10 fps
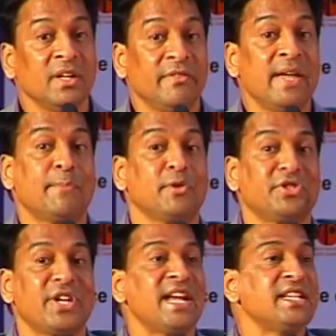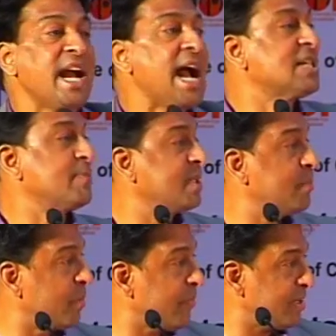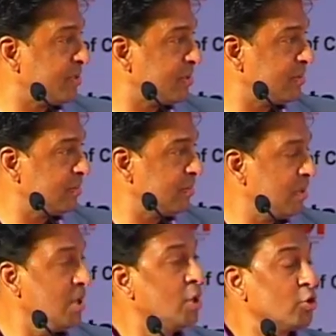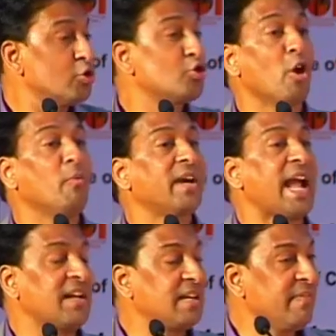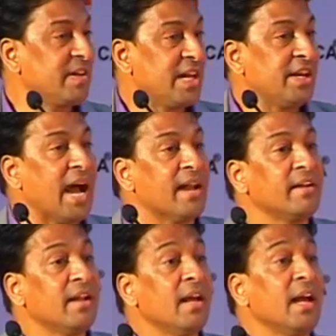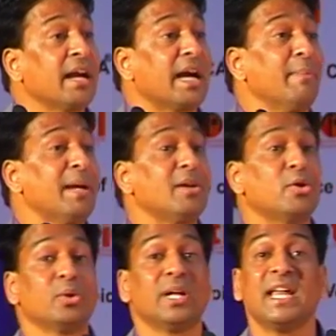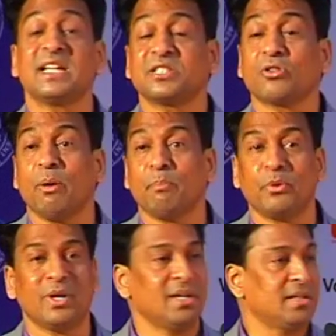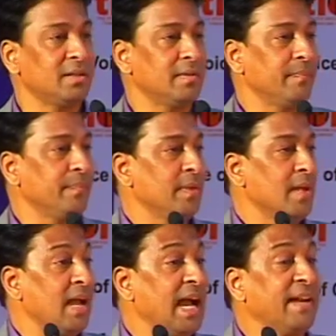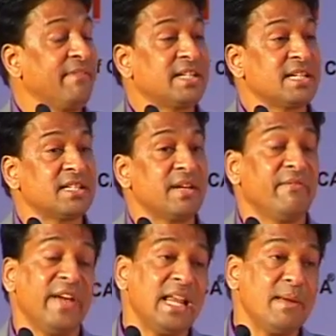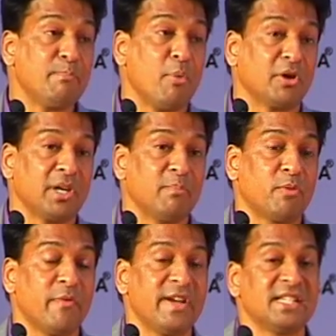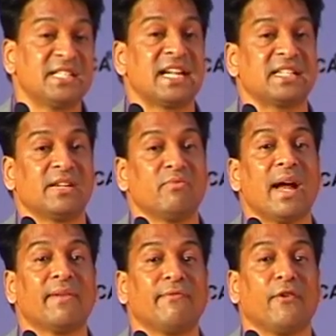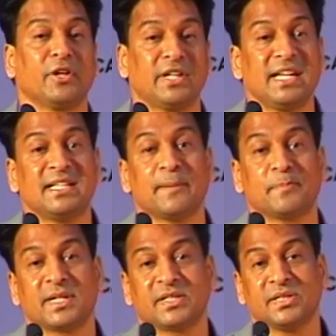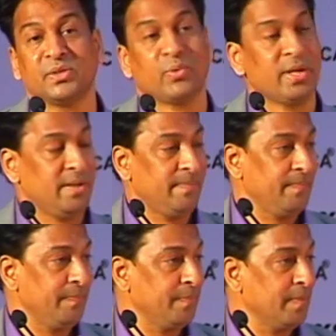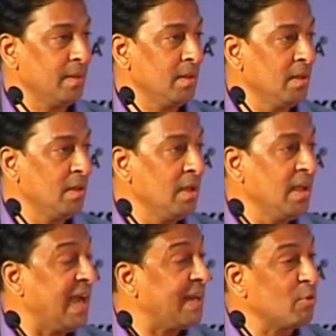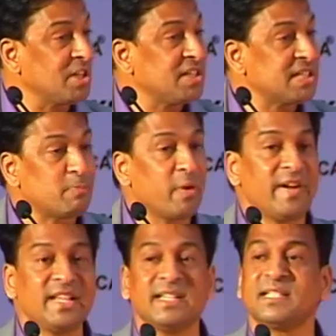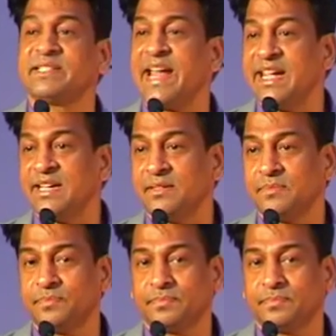We have to change as per the provision. So job work activity done. Coming to the next component, and which is very important provision, section 140 subsection 3. And what is this provision is saying?